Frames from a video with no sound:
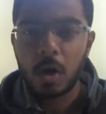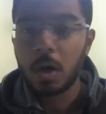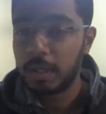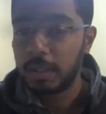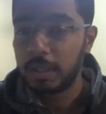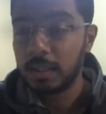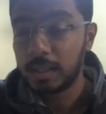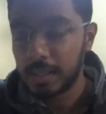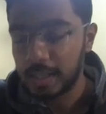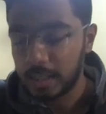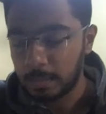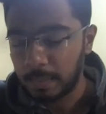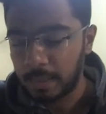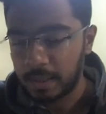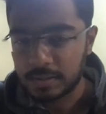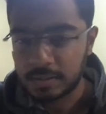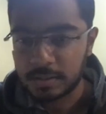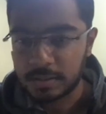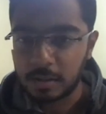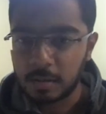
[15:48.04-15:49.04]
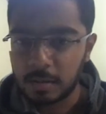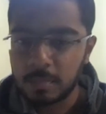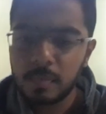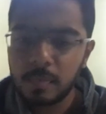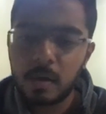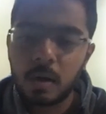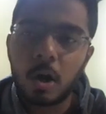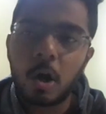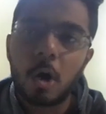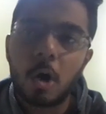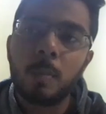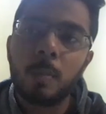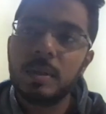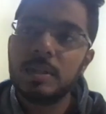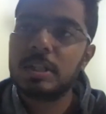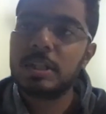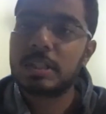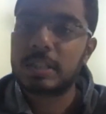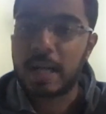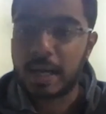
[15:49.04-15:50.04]
in a layman's term, how
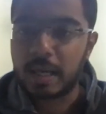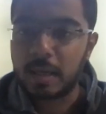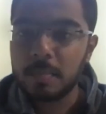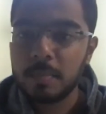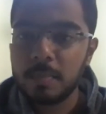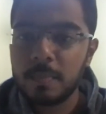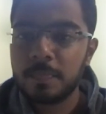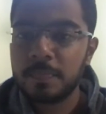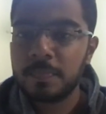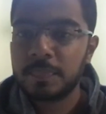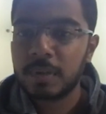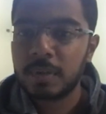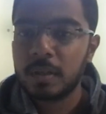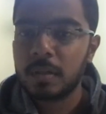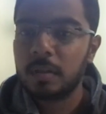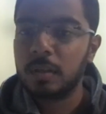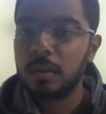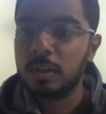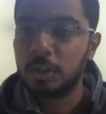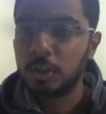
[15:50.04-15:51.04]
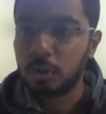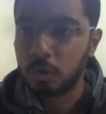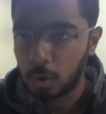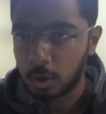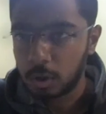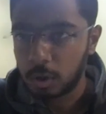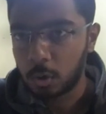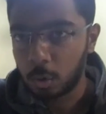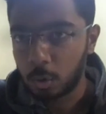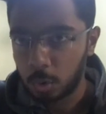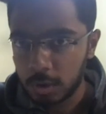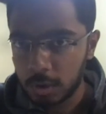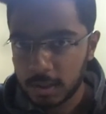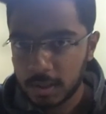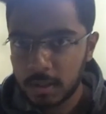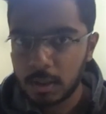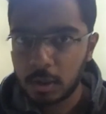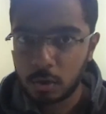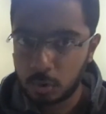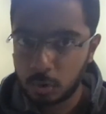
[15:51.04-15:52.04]
much time your
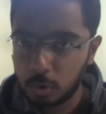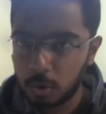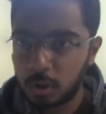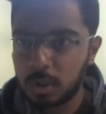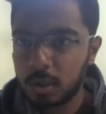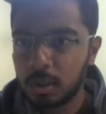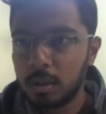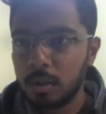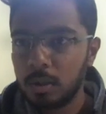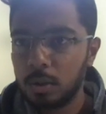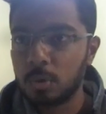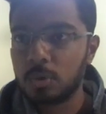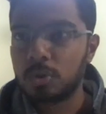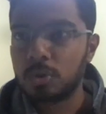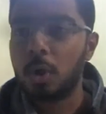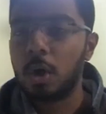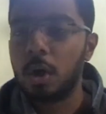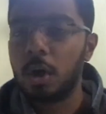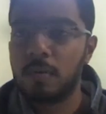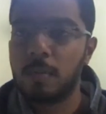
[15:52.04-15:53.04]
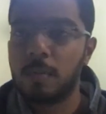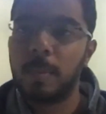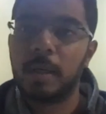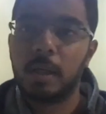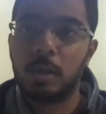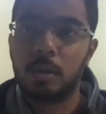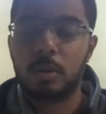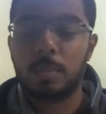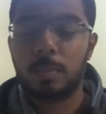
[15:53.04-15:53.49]
code took to solve a particular